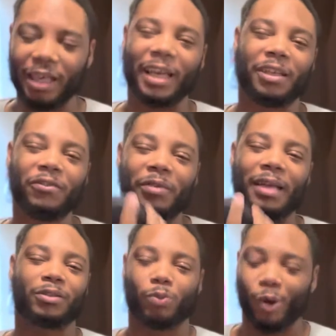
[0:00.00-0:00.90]
Like you
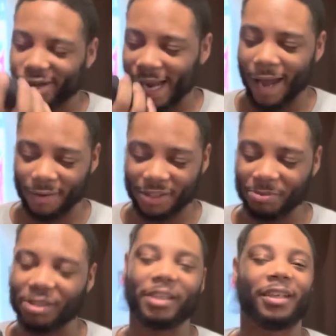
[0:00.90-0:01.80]
about to work out or some
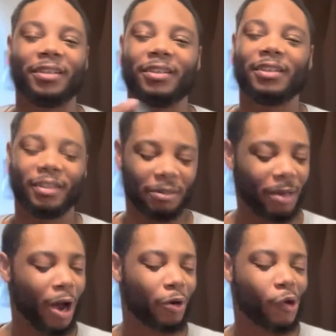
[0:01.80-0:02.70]
shit. And I
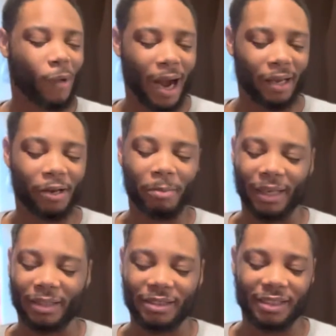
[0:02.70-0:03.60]
don't know why you don't make
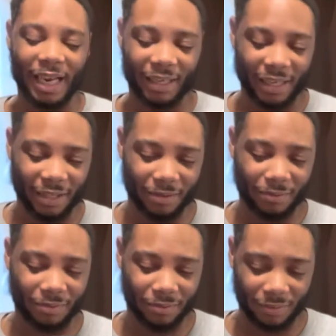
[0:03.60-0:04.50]
it this damn
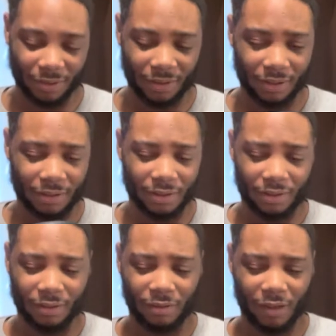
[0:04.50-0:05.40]
down.
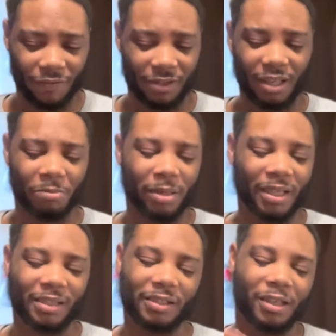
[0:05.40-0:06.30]
Rough and tough, but
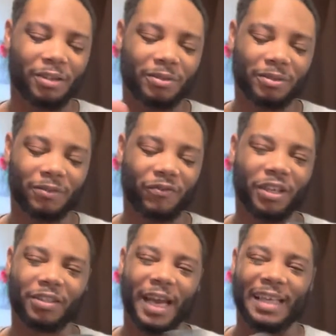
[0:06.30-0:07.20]
it, you know,
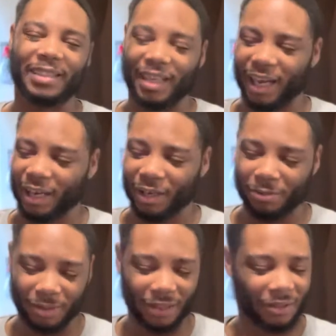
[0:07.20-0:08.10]
feel nice in the hand though,
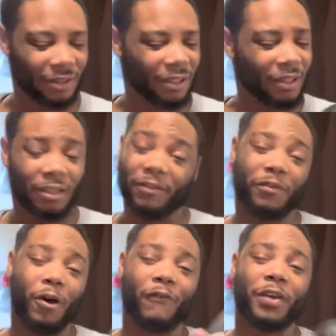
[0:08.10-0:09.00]
but it
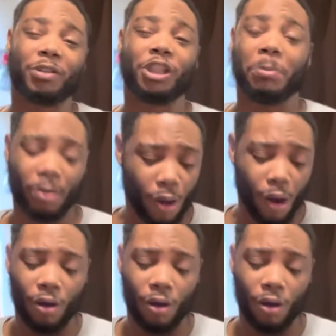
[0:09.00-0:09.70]
don't feel cheap at all.